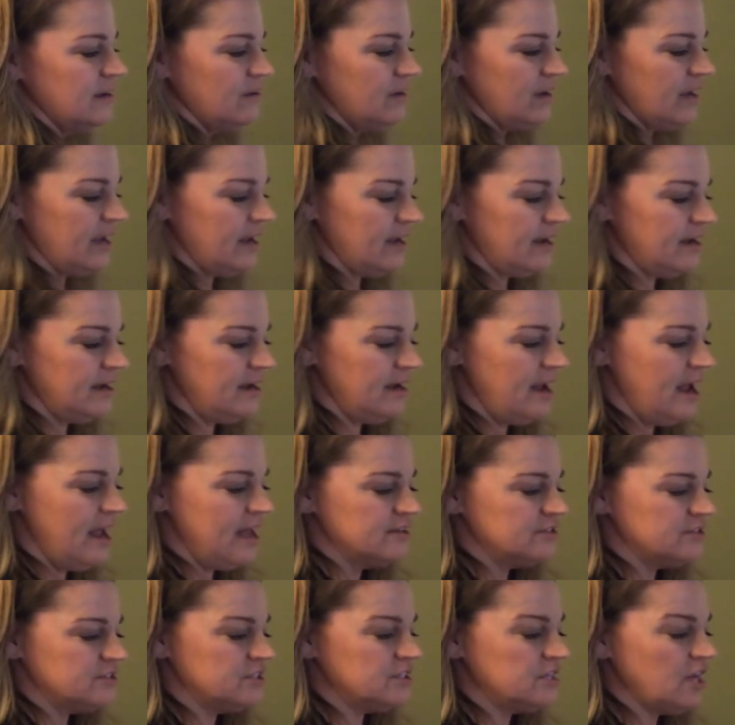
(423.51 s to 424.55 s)
Okay,
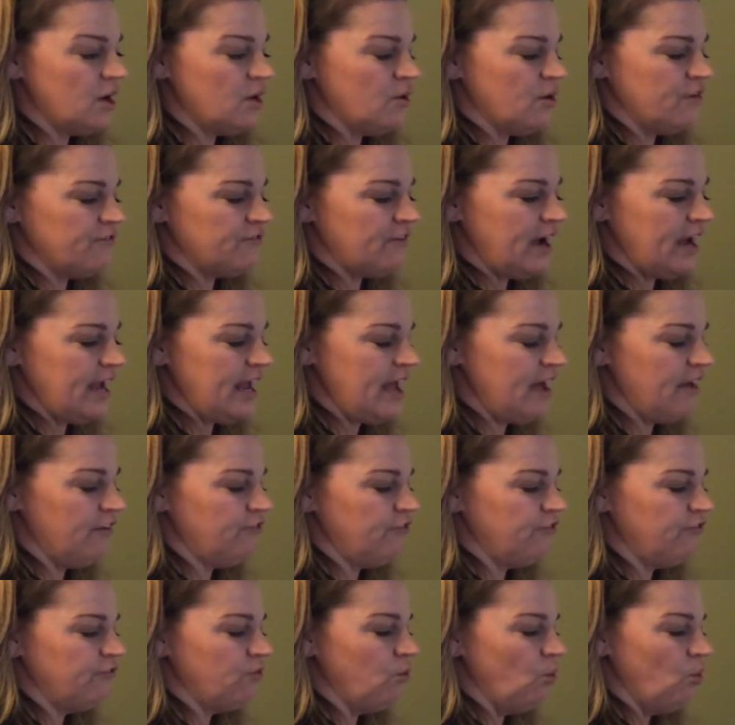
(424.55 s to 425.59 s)
so if I have
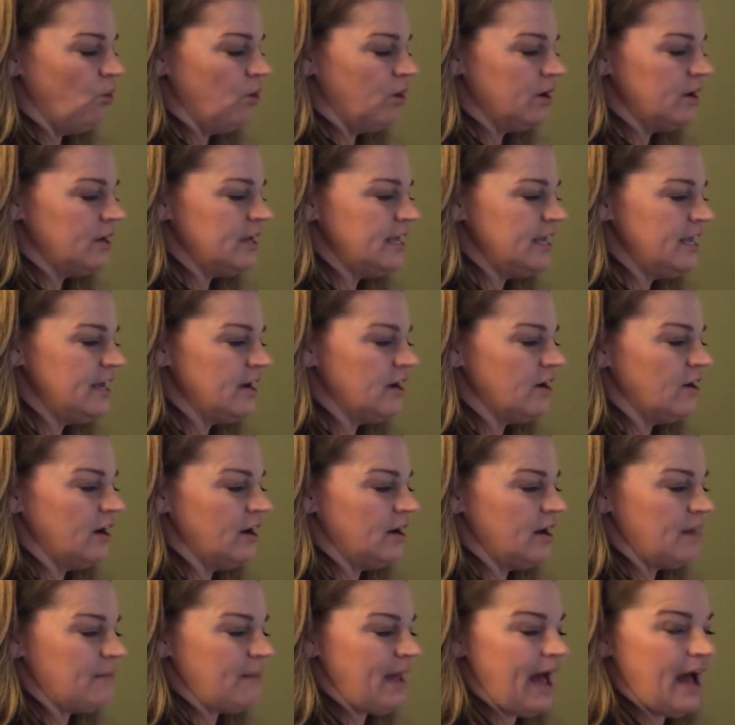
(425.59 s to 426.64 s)
4 here and
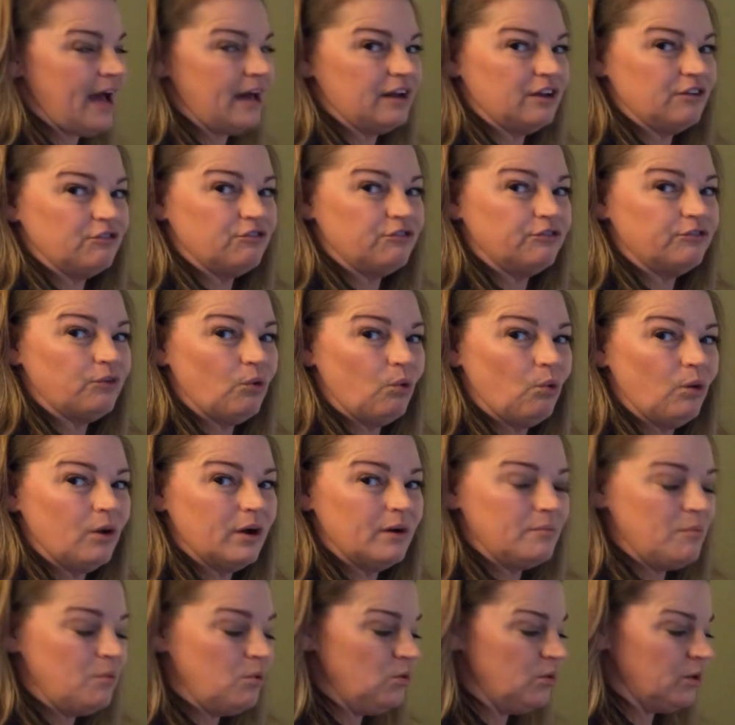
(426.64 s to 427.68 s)
I'm adding 4
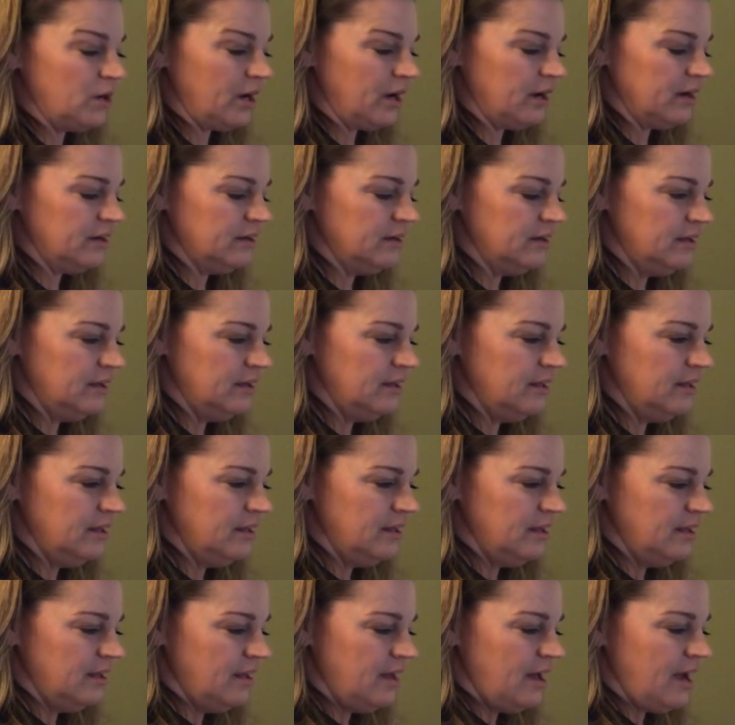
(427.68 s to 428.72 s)
more,
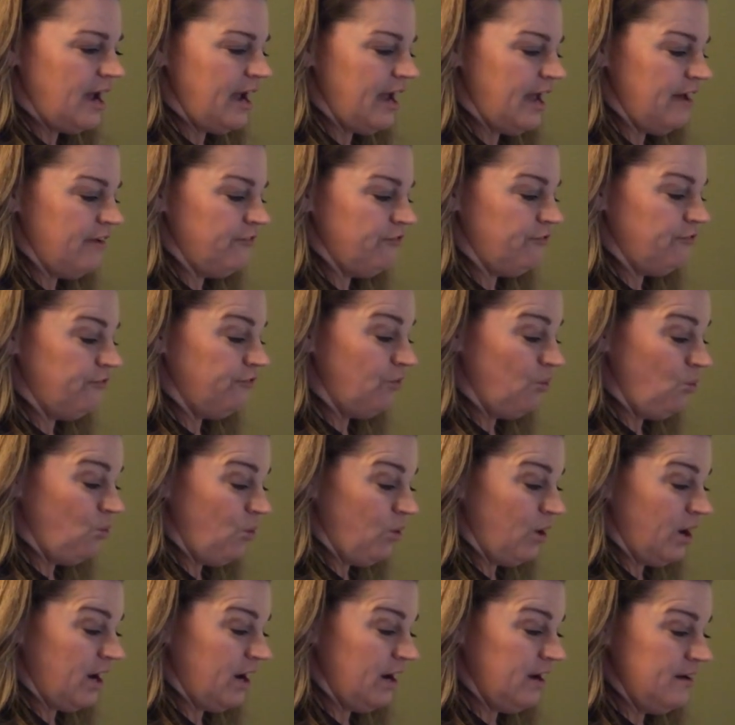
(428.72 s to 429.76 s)
I have
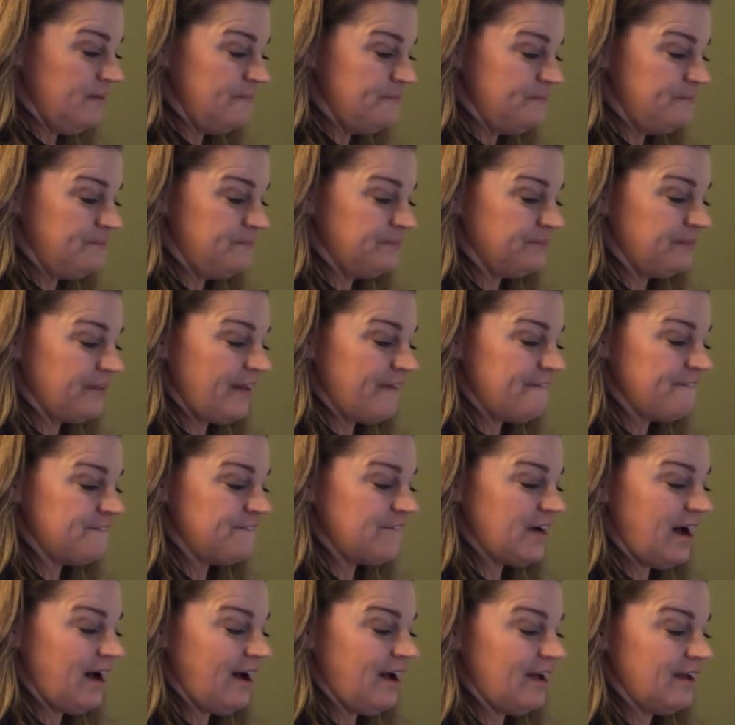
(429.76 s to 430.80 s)
4,
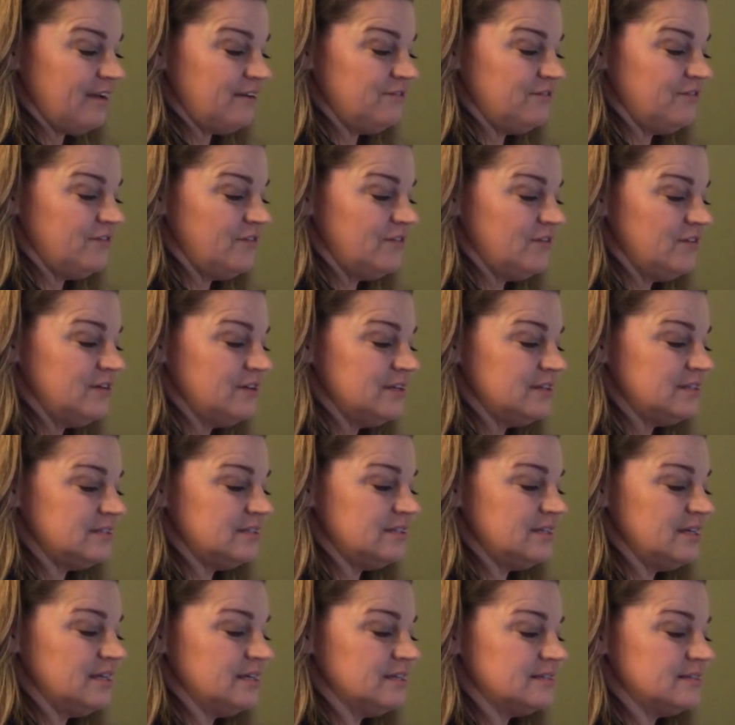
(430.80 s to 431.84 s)
5,
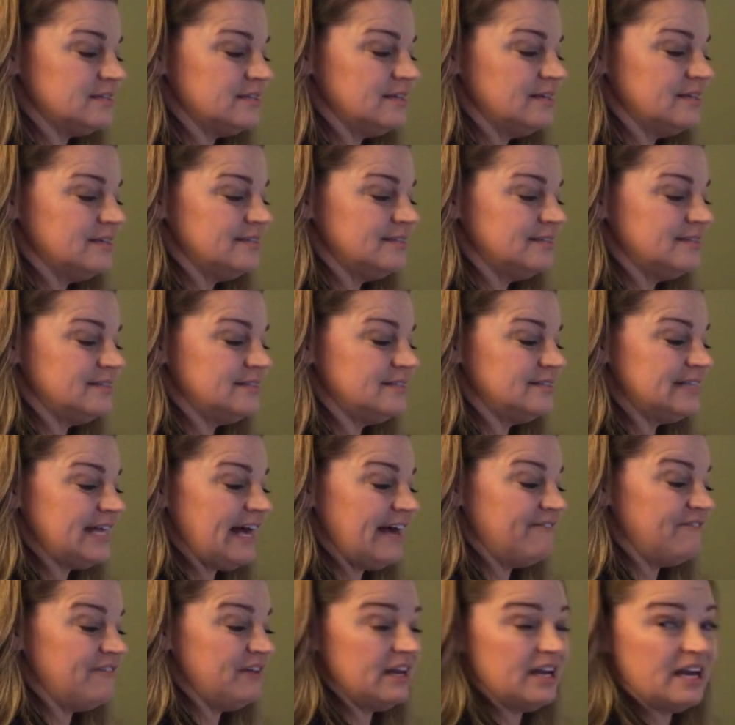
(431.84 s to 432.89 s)
6,
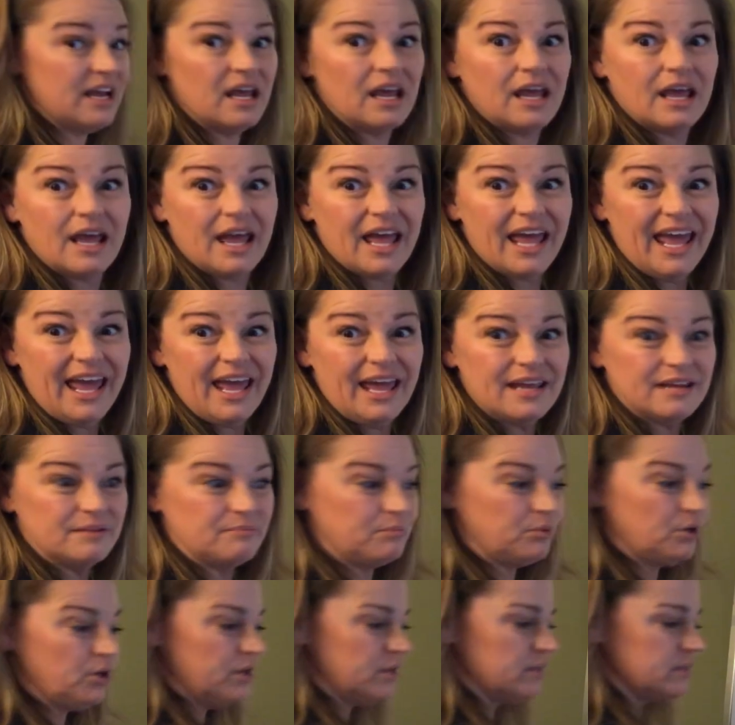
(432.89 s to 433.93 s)
7, 8
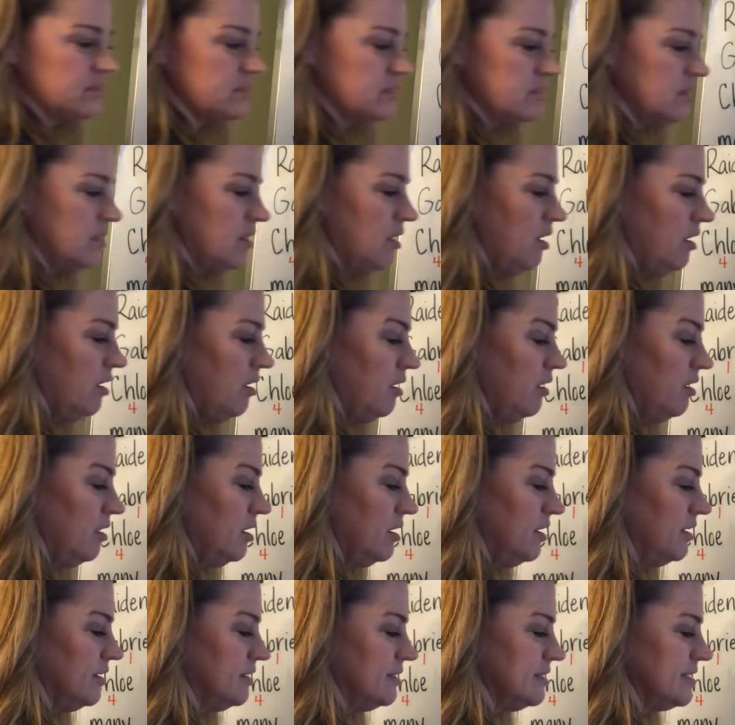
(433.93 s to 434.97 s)
books
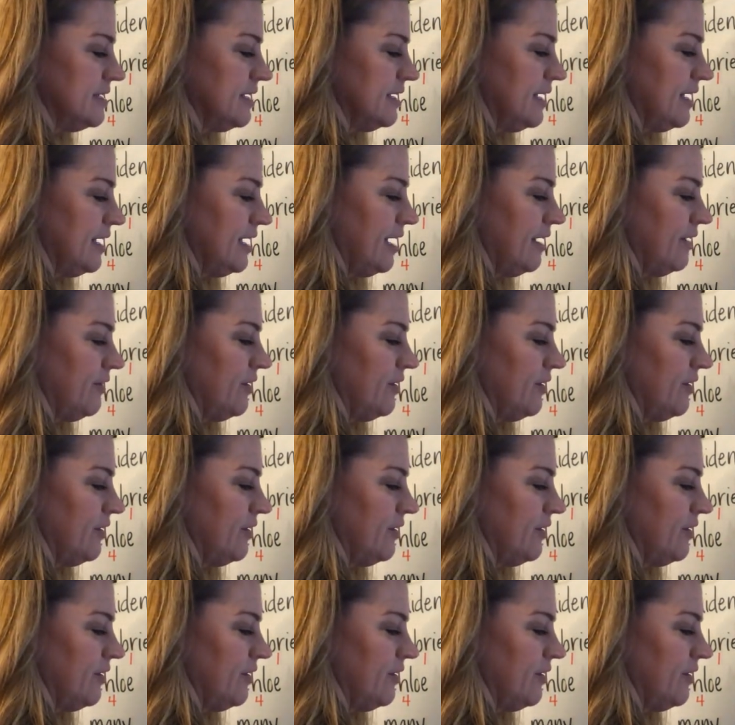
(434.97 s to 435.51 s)
all together.